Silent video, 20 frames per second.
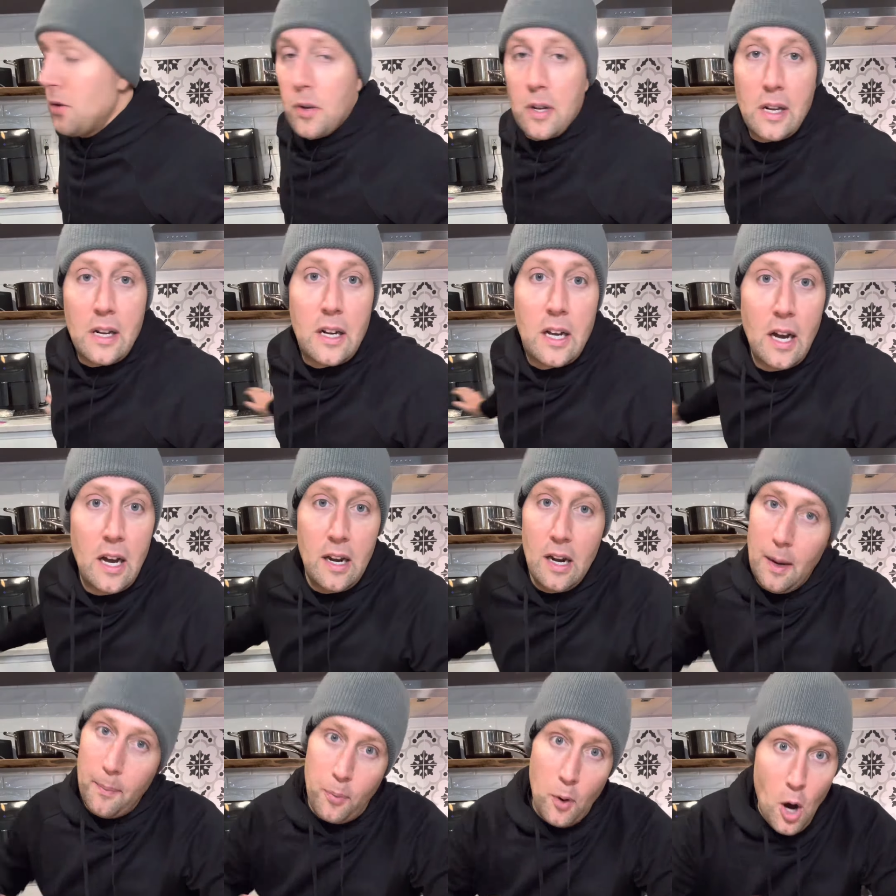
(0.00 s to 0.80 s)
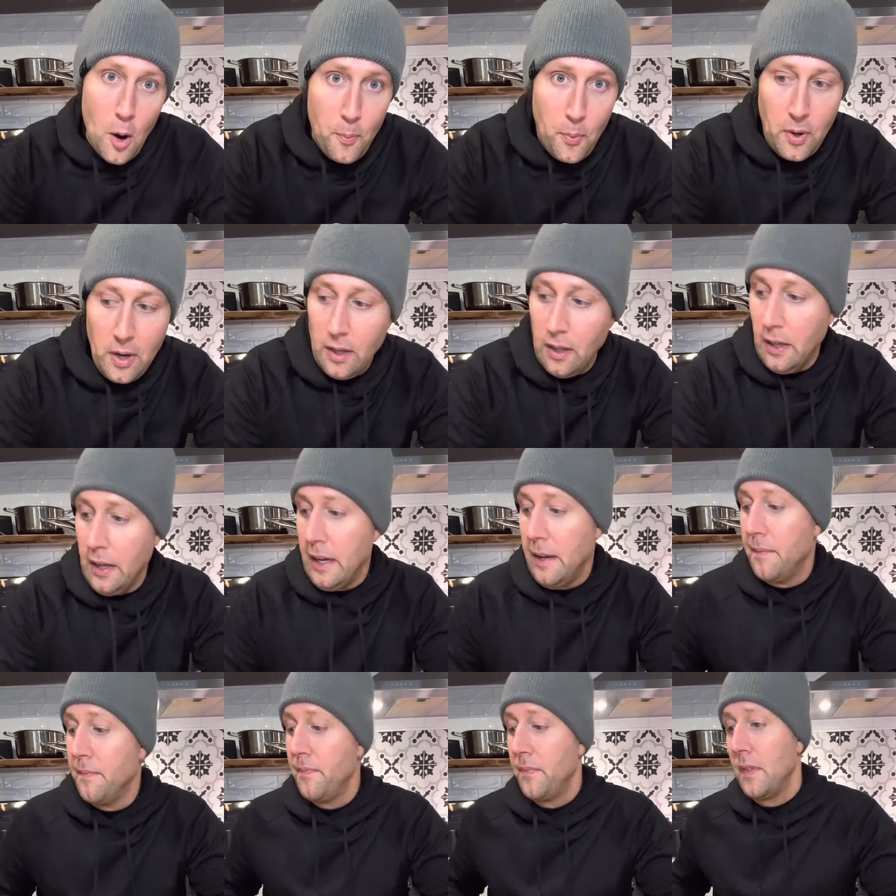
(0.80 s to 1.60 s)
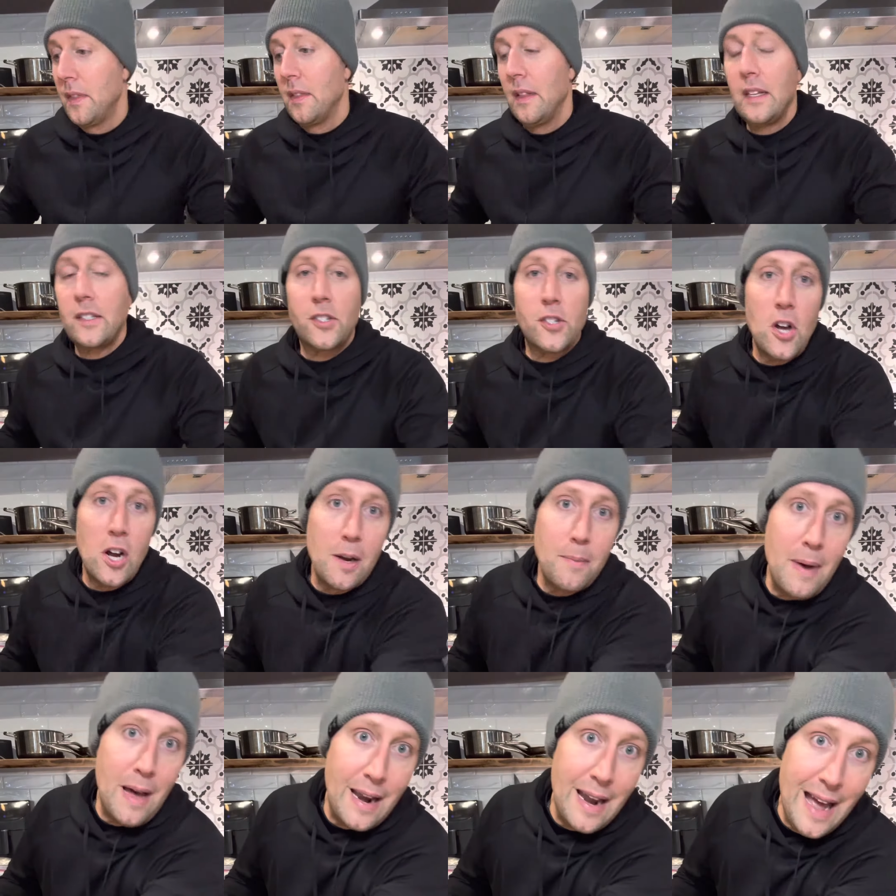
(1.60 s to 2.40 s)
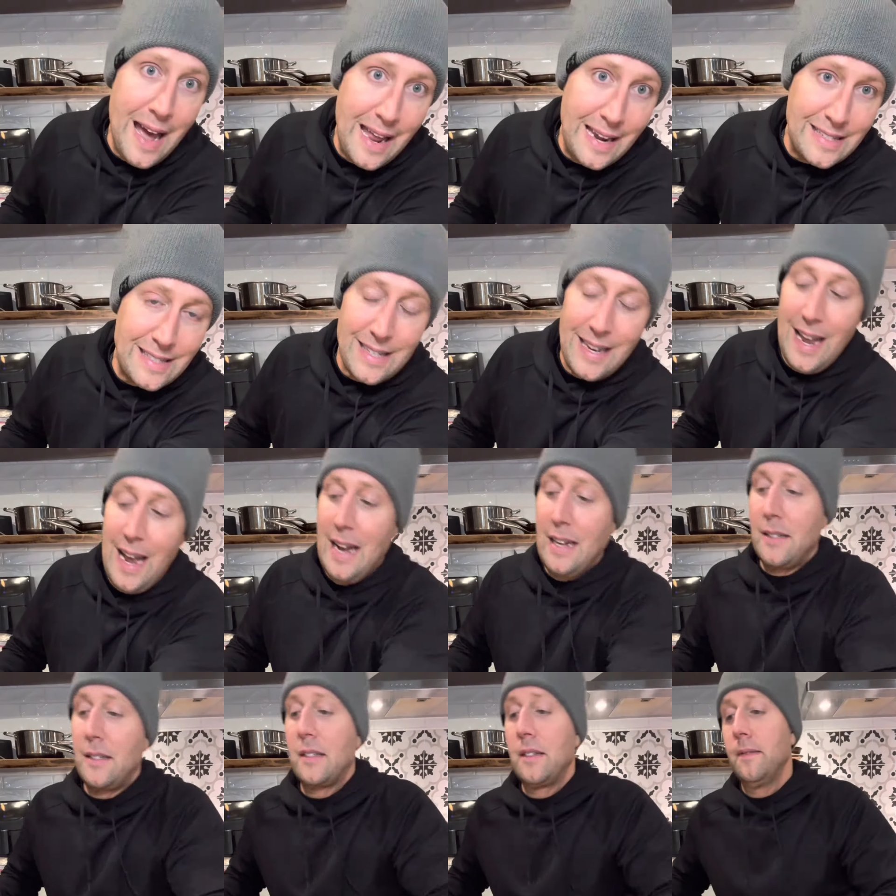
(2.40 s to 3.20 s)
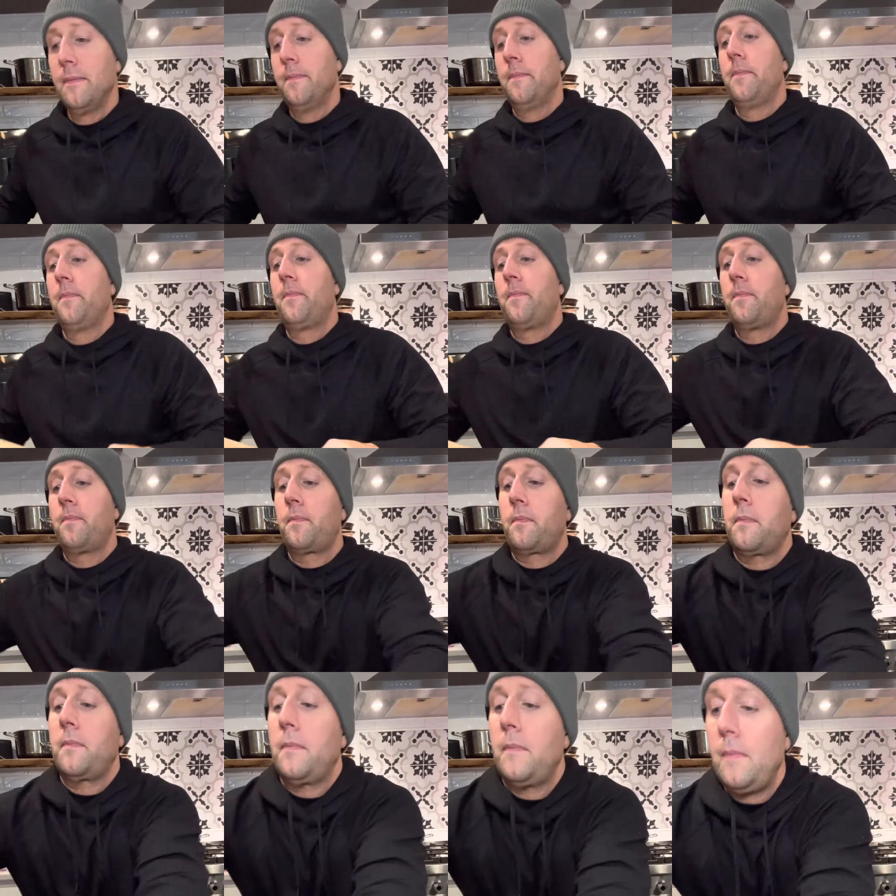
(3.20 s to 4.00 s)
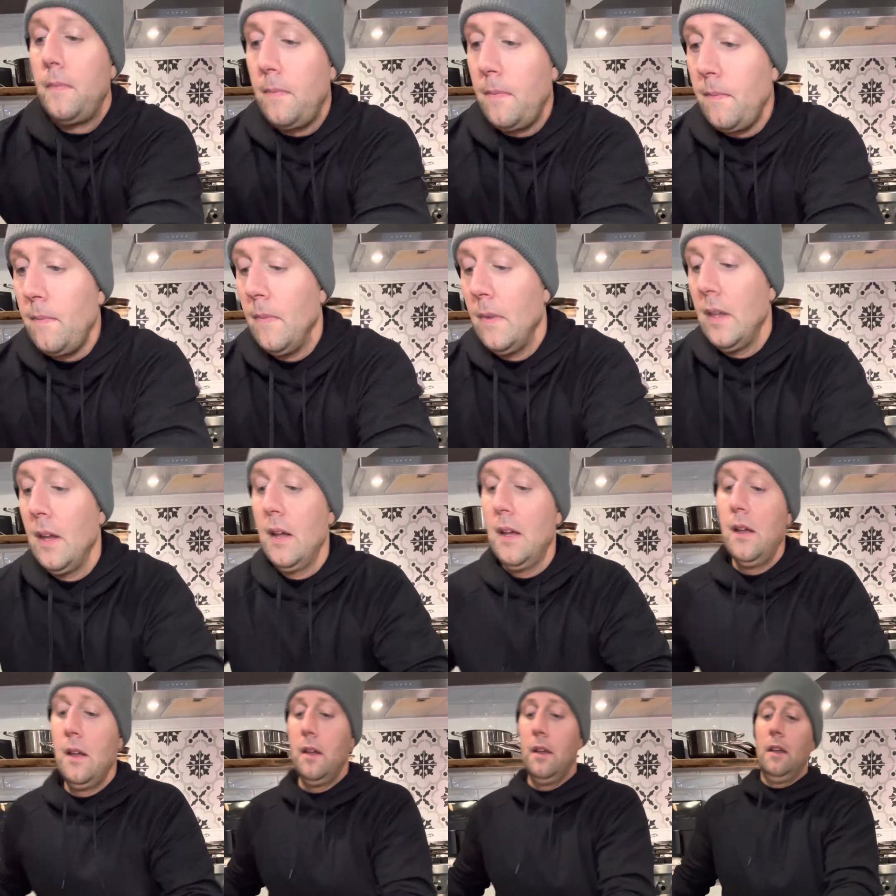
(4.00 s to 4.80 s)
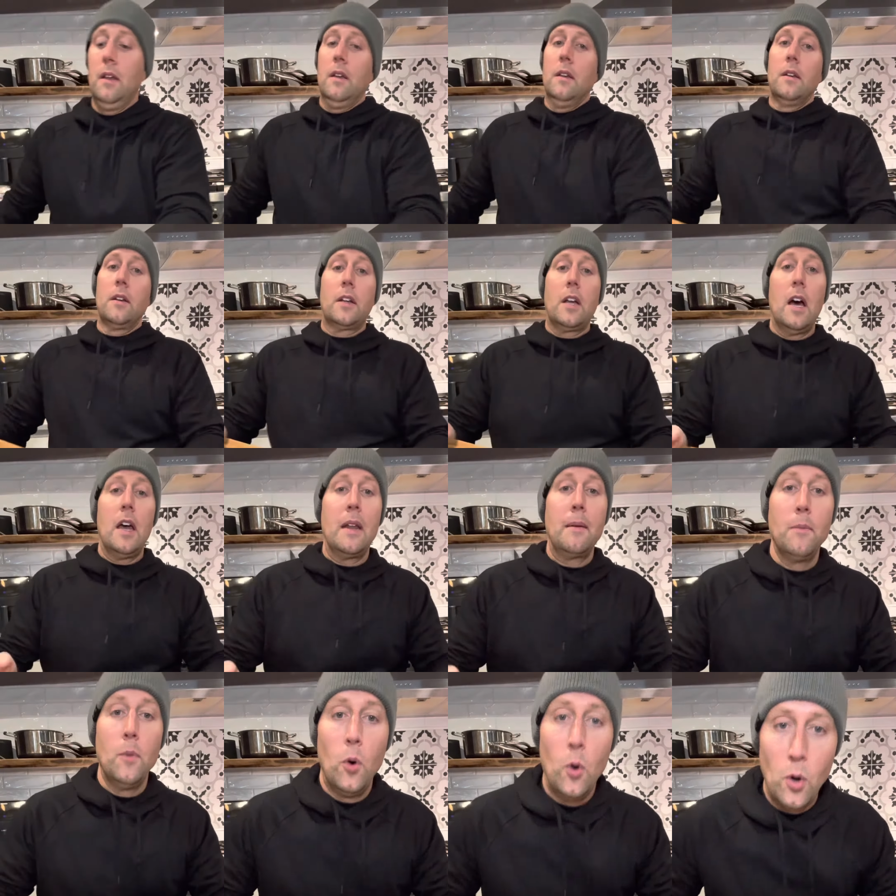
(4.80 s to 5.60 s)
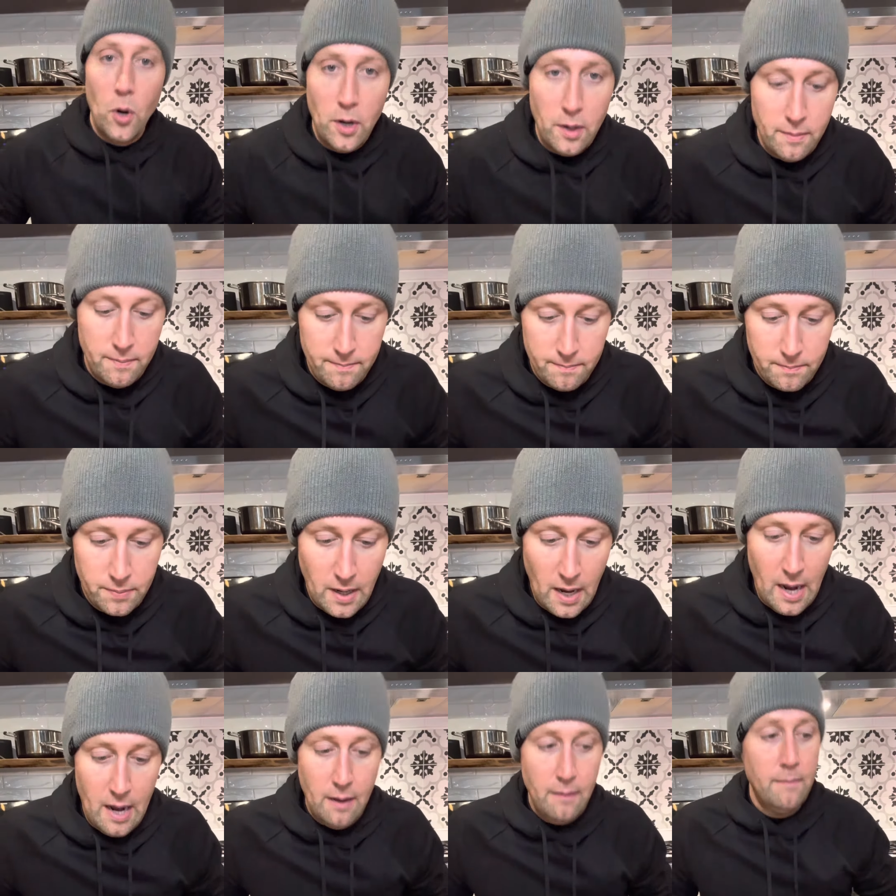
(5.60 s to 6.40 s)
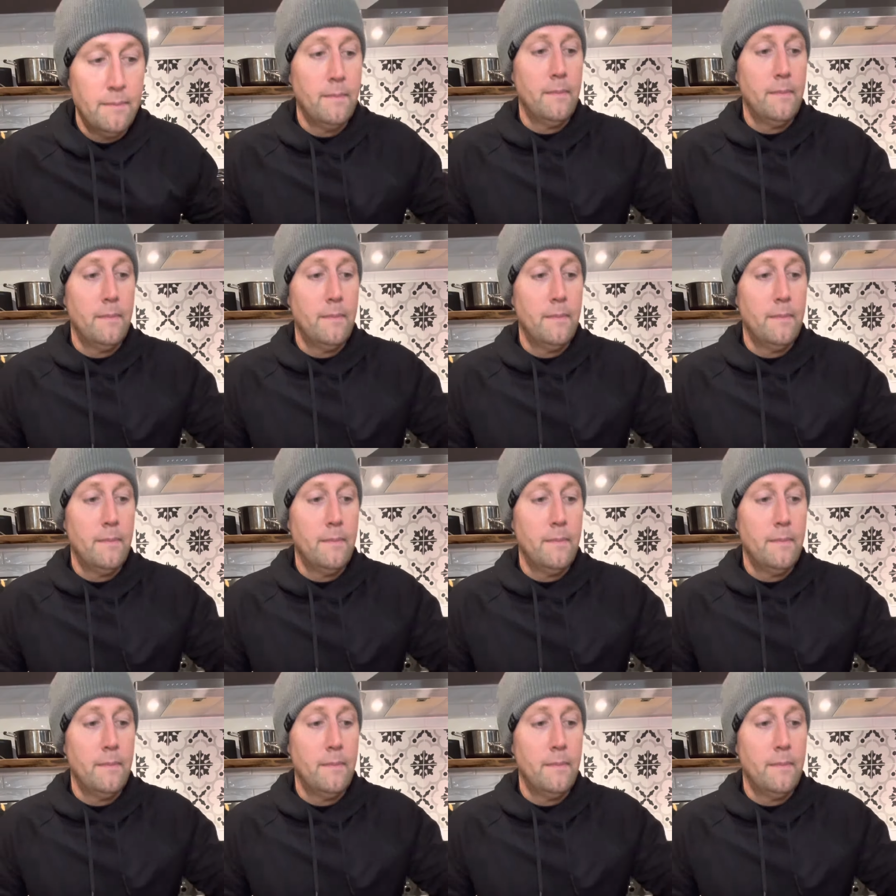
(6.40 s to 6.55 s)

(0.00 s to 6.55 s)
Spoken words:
can cut appropriately. Let's talk about how to slice. Cutting board, okay?